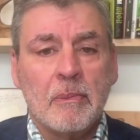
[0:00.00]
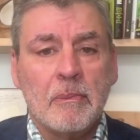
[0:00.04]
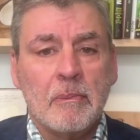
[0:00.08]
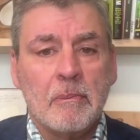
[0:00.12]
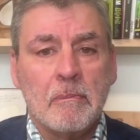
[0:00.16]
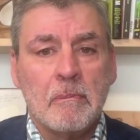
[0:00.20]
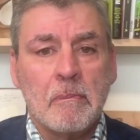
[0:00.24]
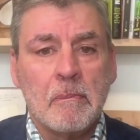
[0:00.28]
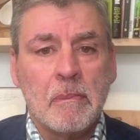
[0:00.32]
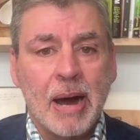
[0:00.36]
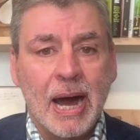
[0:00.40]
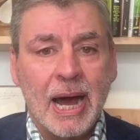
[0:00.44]

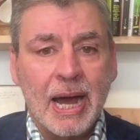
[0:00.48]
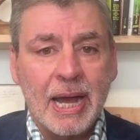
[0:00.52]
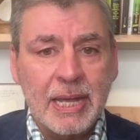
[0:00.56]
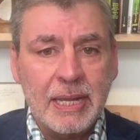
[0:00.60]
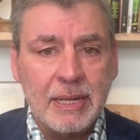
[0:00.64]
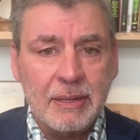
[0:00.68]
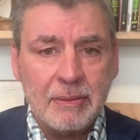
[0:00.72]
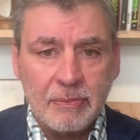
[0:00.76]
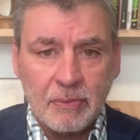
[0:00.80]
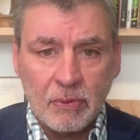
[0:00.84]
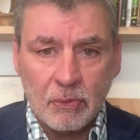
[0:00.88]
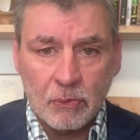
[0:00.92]

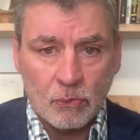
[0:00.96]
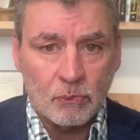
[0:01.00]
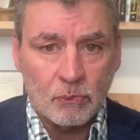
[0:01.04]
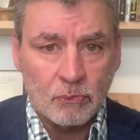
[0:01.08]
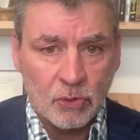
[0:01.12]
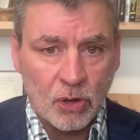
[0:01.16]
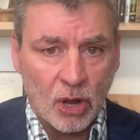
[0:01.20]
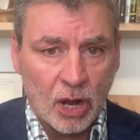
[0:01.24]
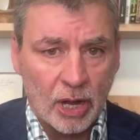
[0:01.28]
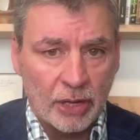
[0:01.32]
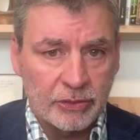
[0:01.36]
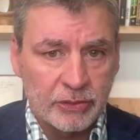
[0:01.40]
My
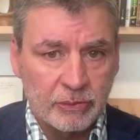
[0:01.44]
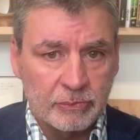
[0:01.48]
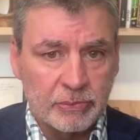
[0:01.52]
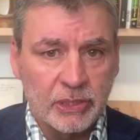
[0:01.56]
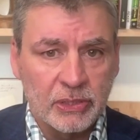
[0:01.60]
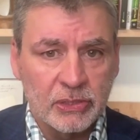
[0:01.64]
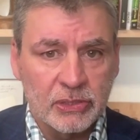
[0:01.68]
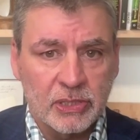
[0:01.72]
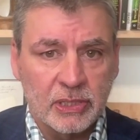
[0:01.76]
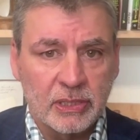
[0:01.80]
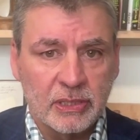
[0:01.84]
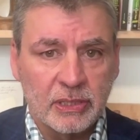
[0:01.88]

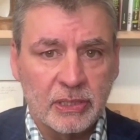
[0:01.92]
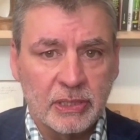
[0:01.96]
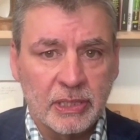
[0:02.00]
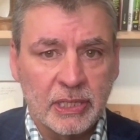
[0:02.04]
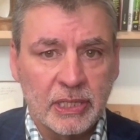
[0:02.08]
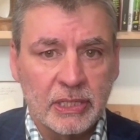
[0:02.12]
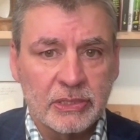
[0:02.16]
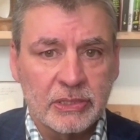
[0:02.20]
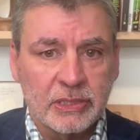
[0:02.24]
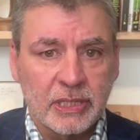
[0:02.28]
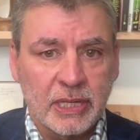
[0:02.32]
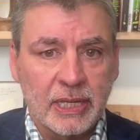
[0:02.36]
contribution to
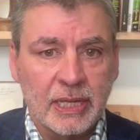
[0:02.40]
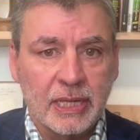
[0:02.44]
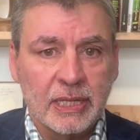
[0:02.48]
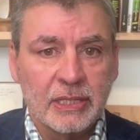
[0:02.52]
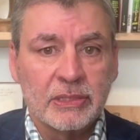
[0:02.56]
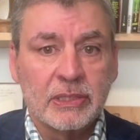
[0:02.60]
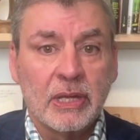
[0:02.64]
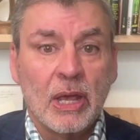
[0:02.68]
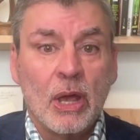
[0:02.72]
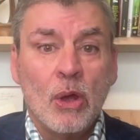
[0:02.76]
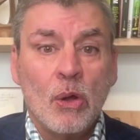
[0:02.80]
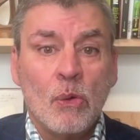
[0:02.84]
this
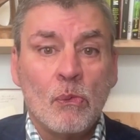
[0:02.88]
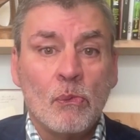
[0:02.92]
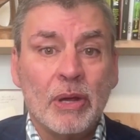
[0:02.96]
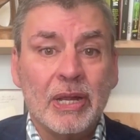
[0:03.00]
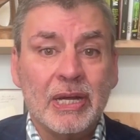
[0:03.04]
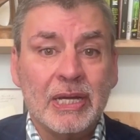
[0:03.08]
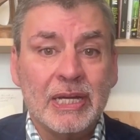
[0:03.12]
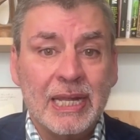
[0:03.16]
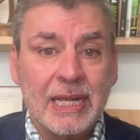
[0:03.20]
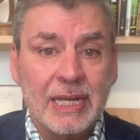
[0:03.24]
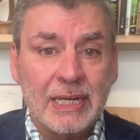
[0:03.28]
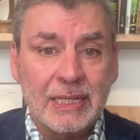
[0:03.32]
is we
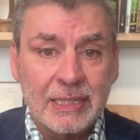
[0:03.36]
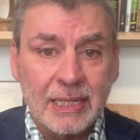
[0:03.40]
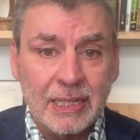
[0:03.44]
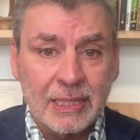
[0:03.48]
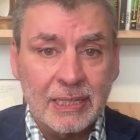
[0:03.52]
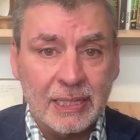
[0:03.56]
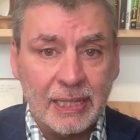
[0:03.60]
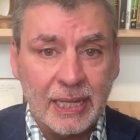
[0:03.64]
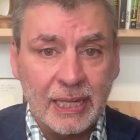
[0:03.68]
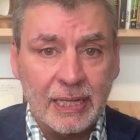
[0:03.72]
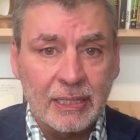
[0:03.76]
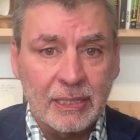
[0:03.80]
need to
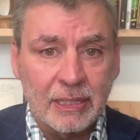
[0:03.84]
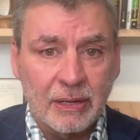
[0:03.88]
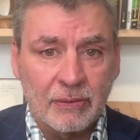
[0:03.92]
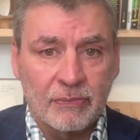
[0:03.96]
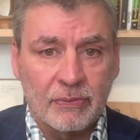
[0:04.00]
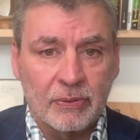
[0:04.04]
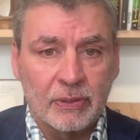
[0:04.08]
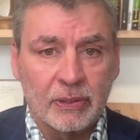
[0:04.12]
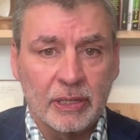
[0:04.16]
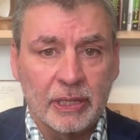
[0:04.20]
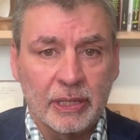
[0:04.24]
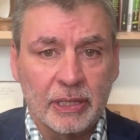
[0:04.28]
think
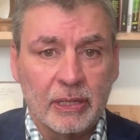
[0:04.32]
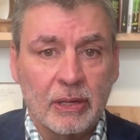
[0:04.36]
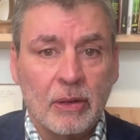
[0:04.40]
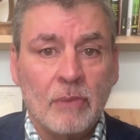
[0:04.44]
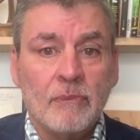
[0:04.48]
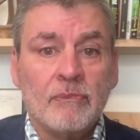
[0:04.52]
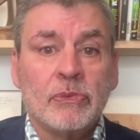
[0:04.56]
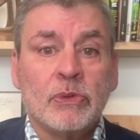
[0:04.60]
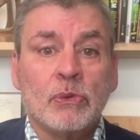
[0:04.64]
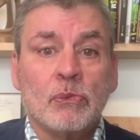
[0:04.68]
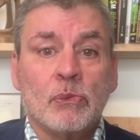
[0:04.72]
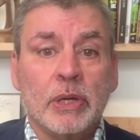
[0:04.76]
differently.
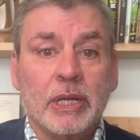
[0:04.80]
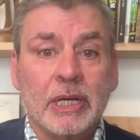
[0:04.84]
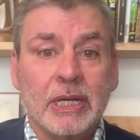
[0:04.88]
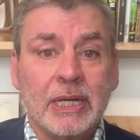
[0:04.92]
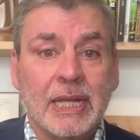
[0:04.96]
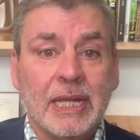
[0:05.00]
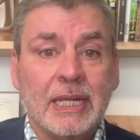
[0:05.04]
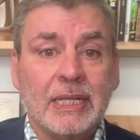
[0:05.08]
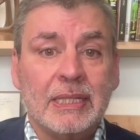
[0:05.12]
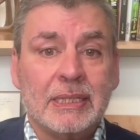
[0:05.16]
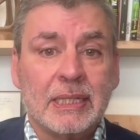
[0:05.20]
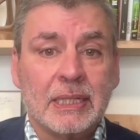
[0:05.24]
We
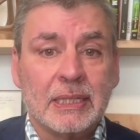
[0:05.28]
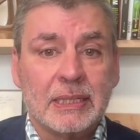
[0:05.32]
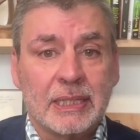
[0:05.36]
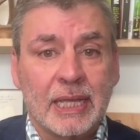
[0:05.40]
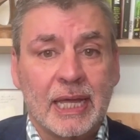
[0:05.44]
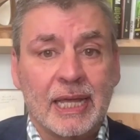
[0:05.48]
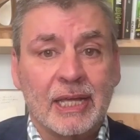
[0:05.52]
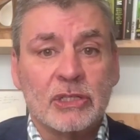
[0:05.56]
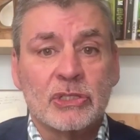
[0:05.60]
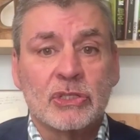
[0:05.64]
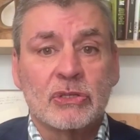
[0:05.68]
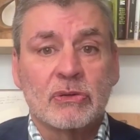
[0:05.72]
need to
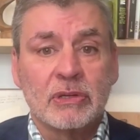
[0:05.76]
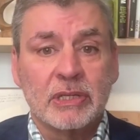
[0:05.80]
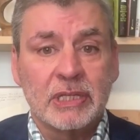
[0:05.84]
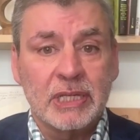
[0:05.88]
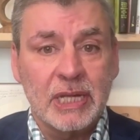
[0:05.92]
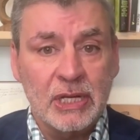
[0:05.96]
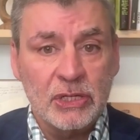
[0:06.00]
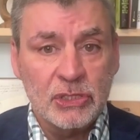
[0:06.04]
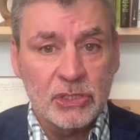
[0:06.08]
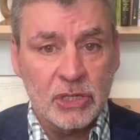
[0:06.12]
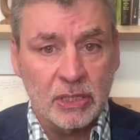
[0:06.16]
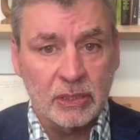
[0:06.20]
think
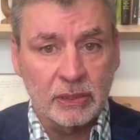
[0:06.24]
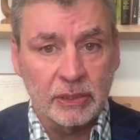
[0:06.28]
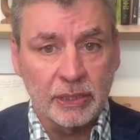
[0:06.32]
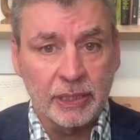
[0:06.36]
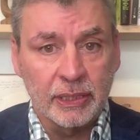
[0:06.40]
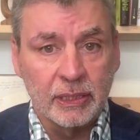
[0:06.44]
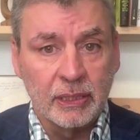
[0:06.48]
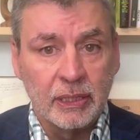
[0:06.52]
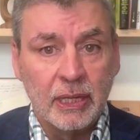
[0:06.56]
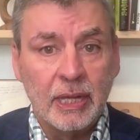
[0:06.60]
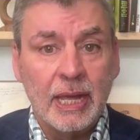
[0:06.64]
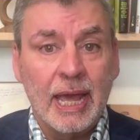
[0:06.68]

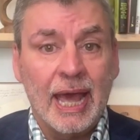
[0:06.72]
strategically.